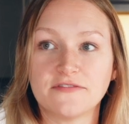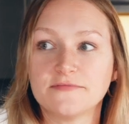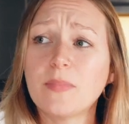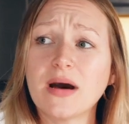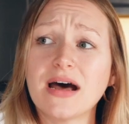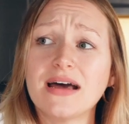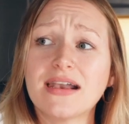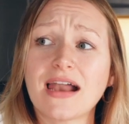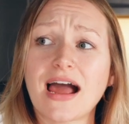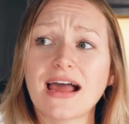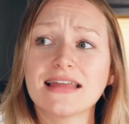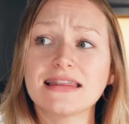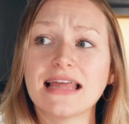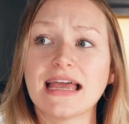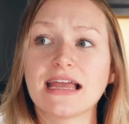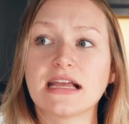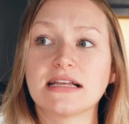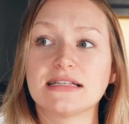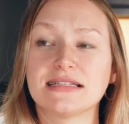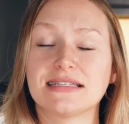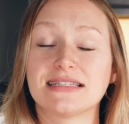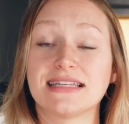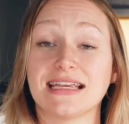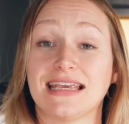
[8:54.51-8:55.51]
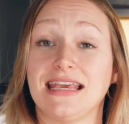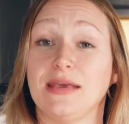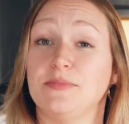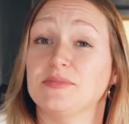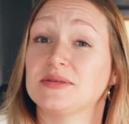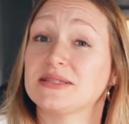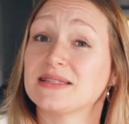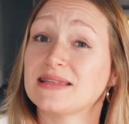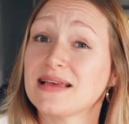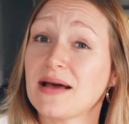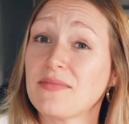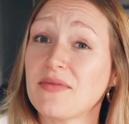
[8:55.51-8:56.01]
But I like to keep
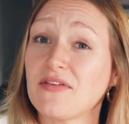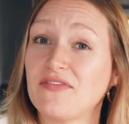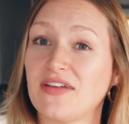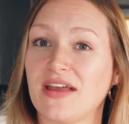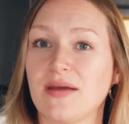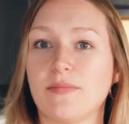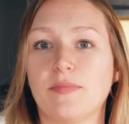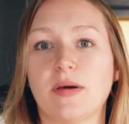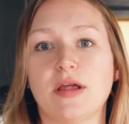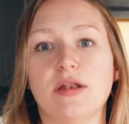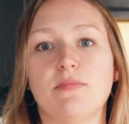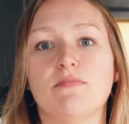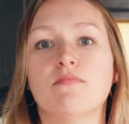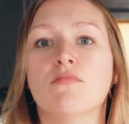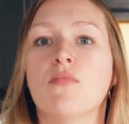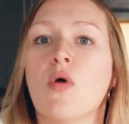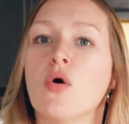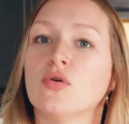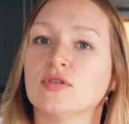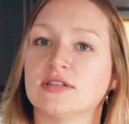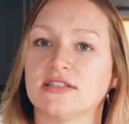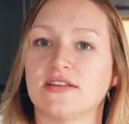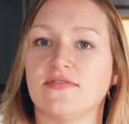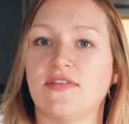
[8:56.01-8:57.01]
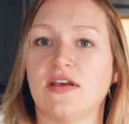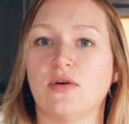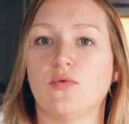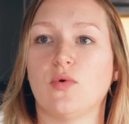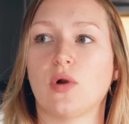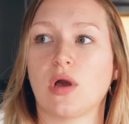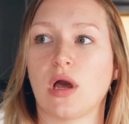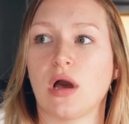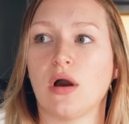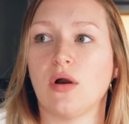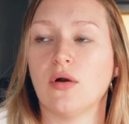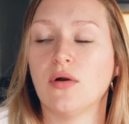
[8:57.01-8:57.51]
some of it, but most of it will
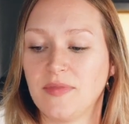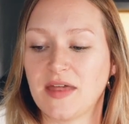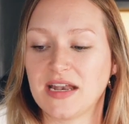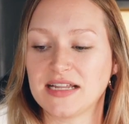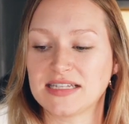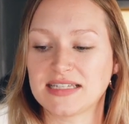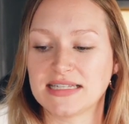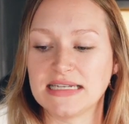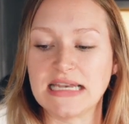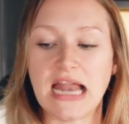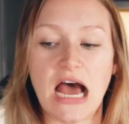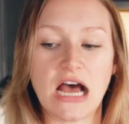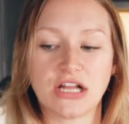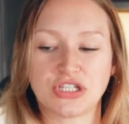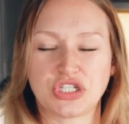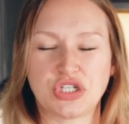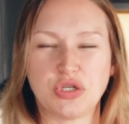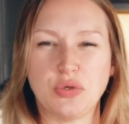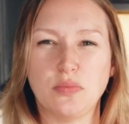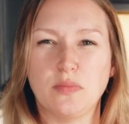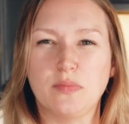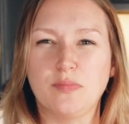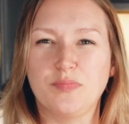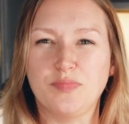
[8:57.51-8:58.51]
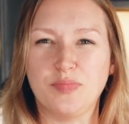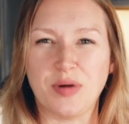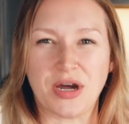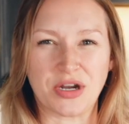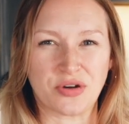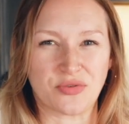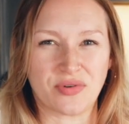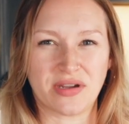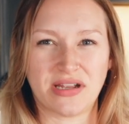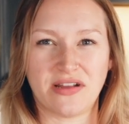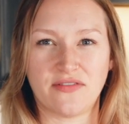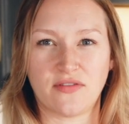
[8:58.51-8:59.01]
go. Then it's not too
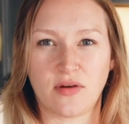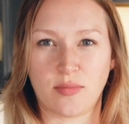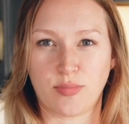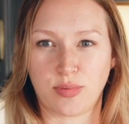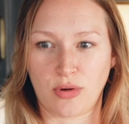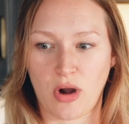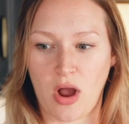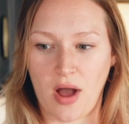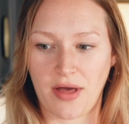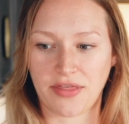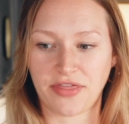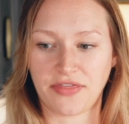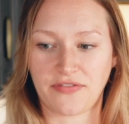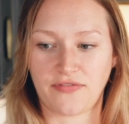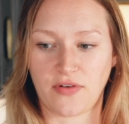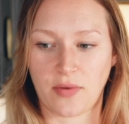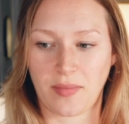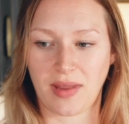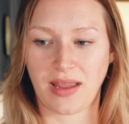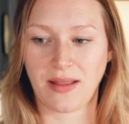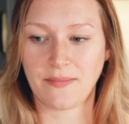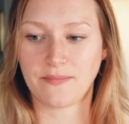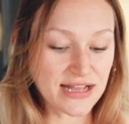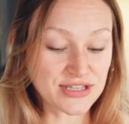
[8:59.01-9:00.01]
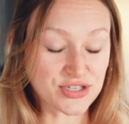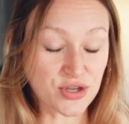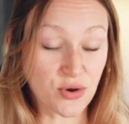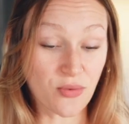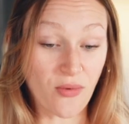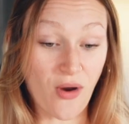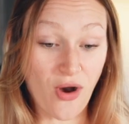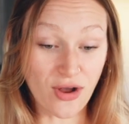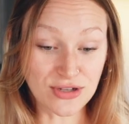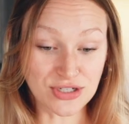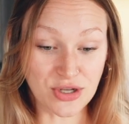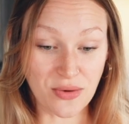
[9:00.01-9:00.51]
buttery of a broth for me. And so
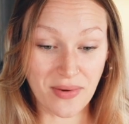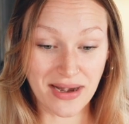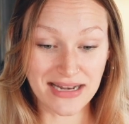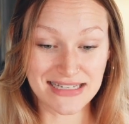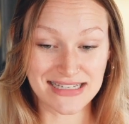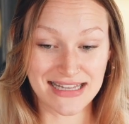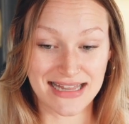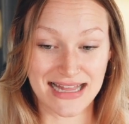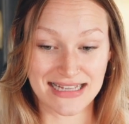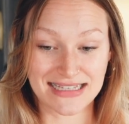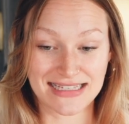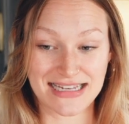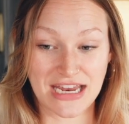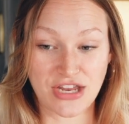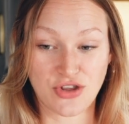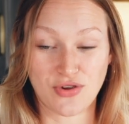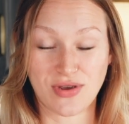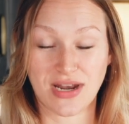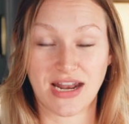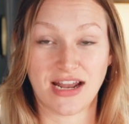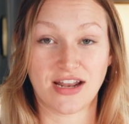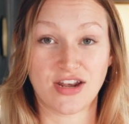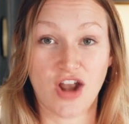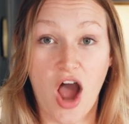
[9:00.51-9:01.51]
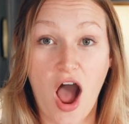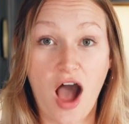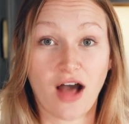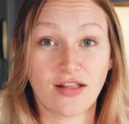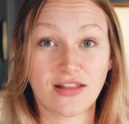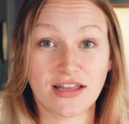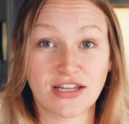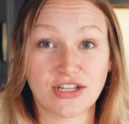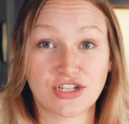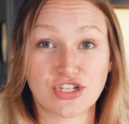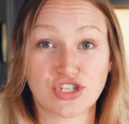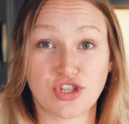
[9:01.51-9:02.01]
also when it's in that state, you can
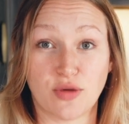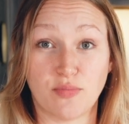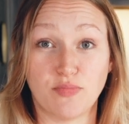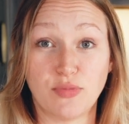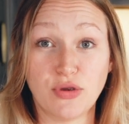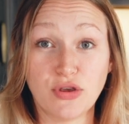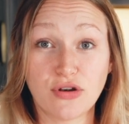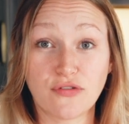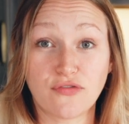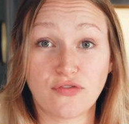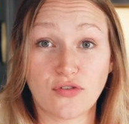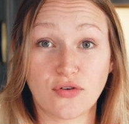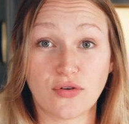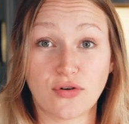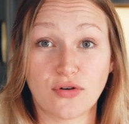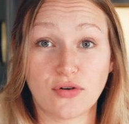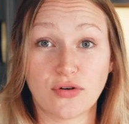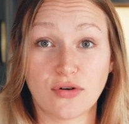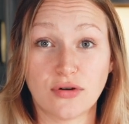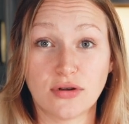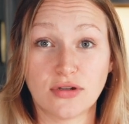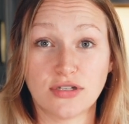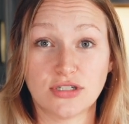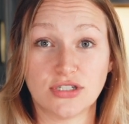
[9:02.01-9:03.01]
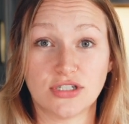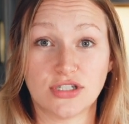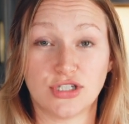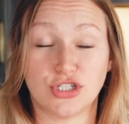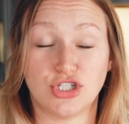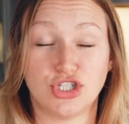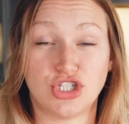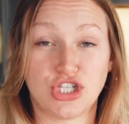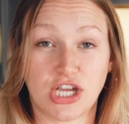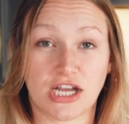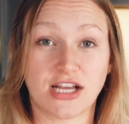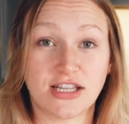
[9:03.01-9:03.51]
acknowledge the beautiful
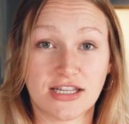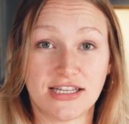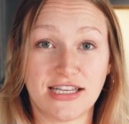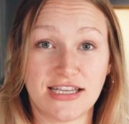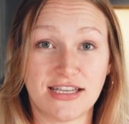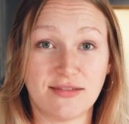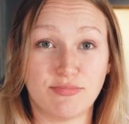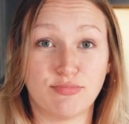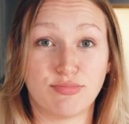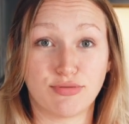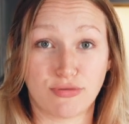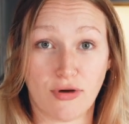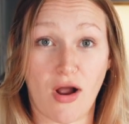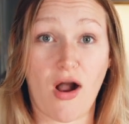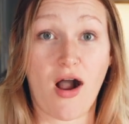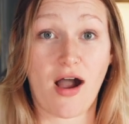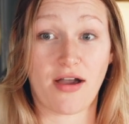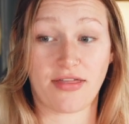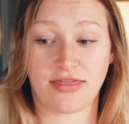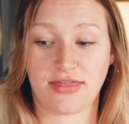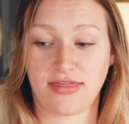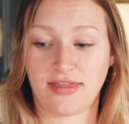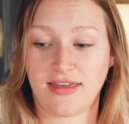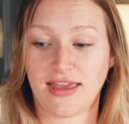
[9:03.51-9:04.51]
jiggly broth.